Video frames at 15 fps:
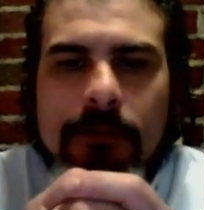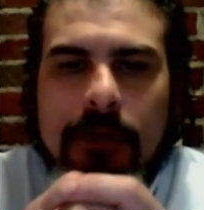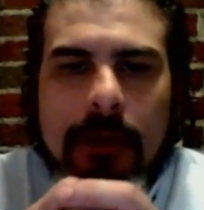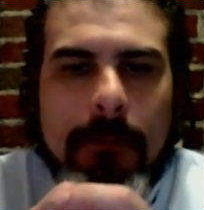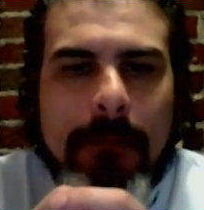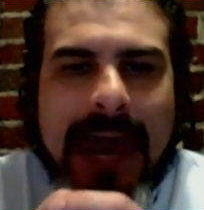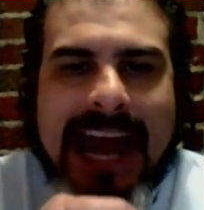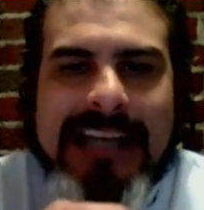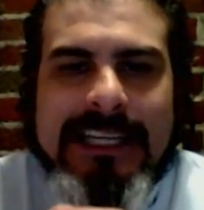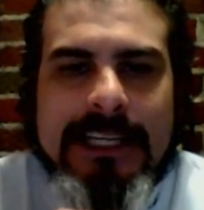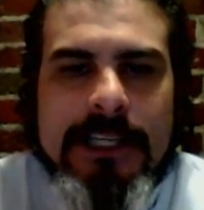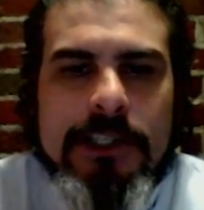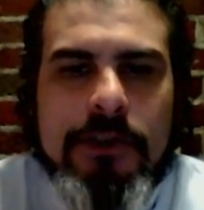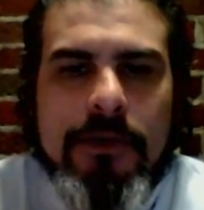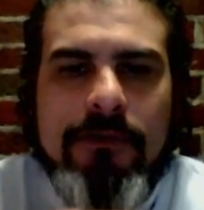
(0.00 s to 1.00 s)
compacted
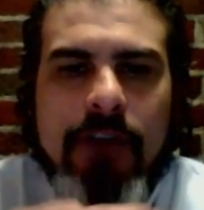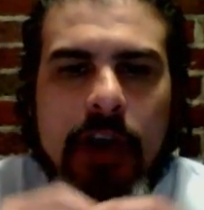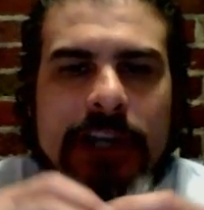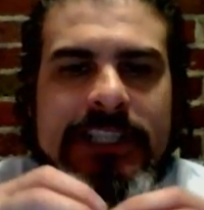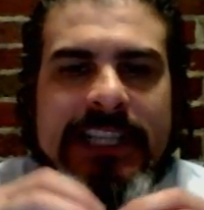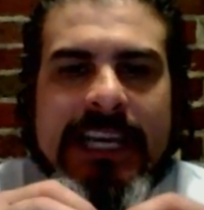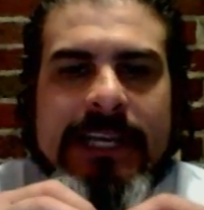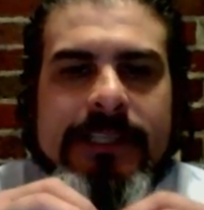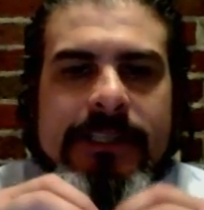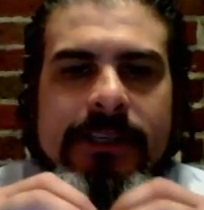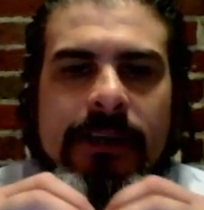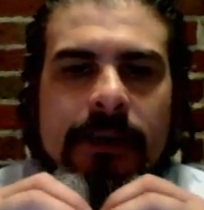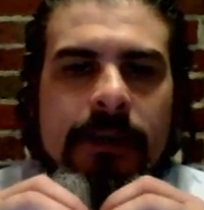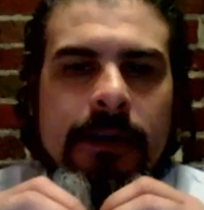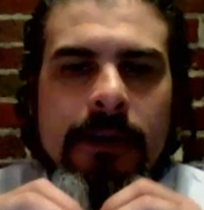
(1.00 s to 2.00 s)
into a very dense,
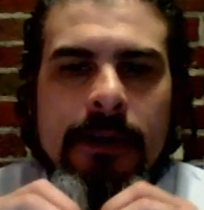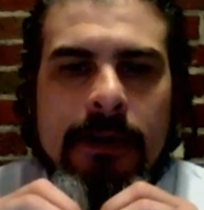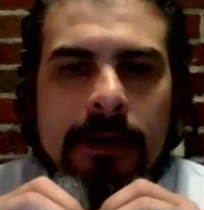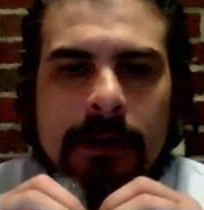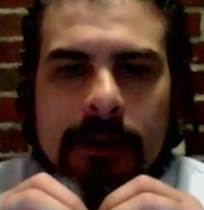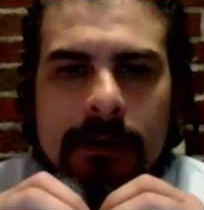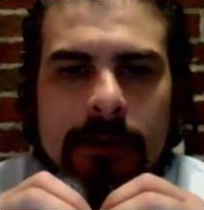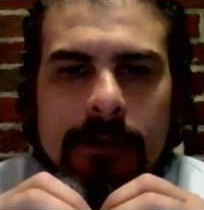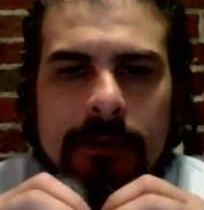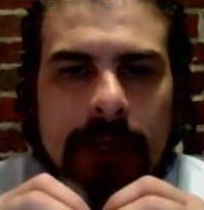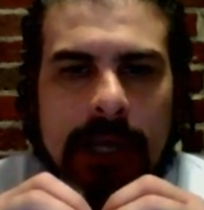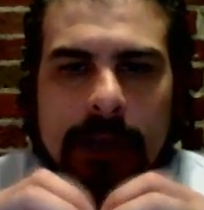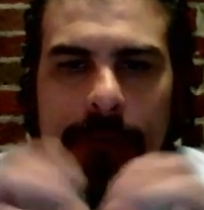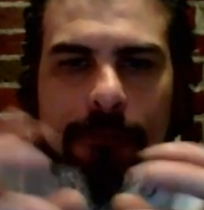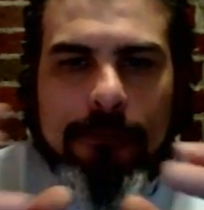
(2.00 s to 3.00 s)

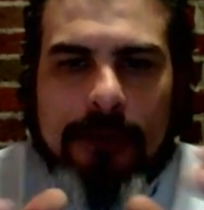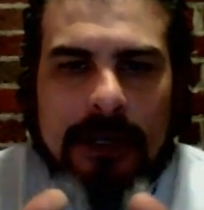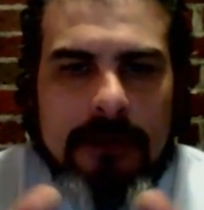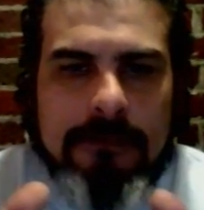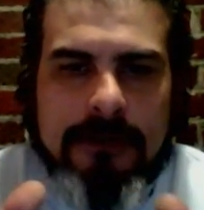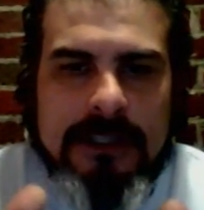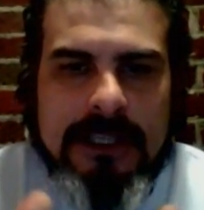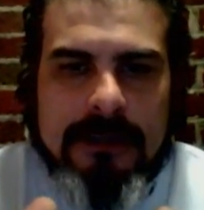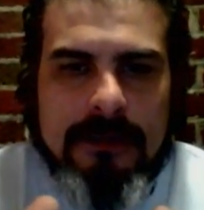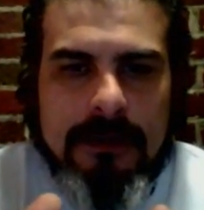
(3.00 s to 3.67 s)
infinite